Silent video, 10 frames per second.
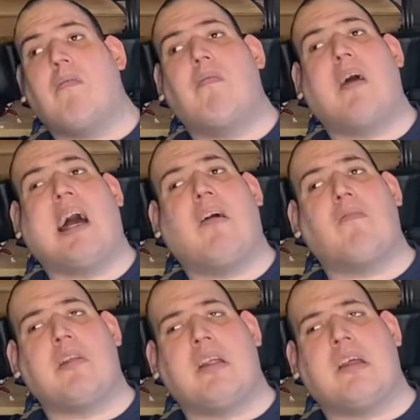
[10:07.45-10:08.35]

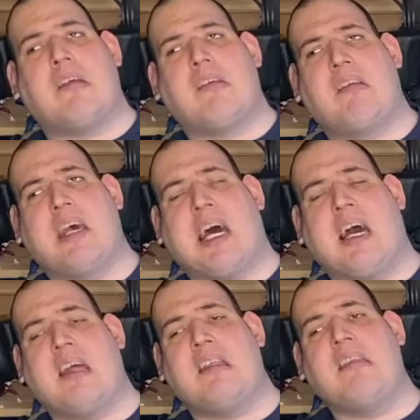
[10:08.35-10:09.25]
round
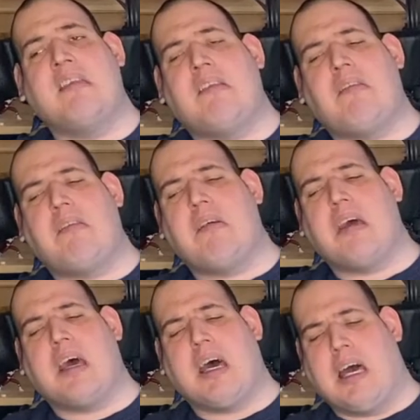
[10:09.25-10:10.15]
stands
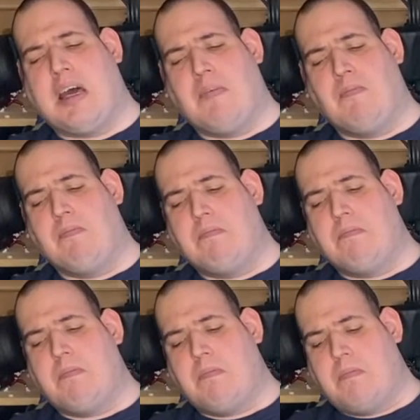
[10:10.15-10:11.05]
that
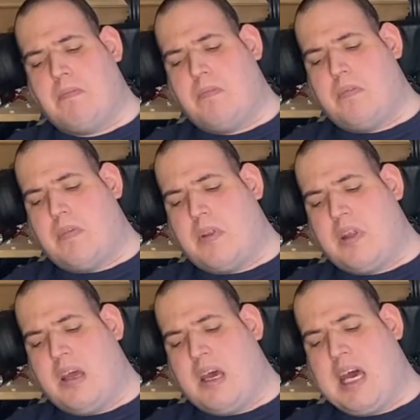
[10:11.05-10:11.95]

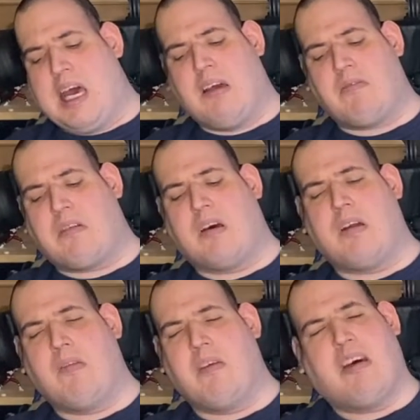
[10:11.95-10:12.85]
have
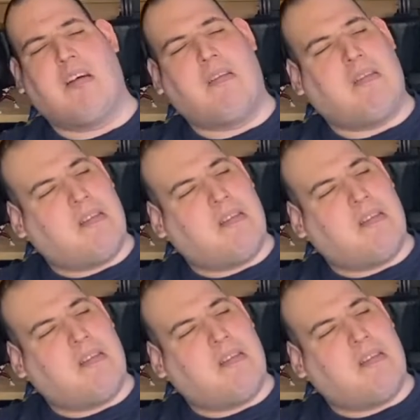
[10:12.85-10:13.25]
kind of a,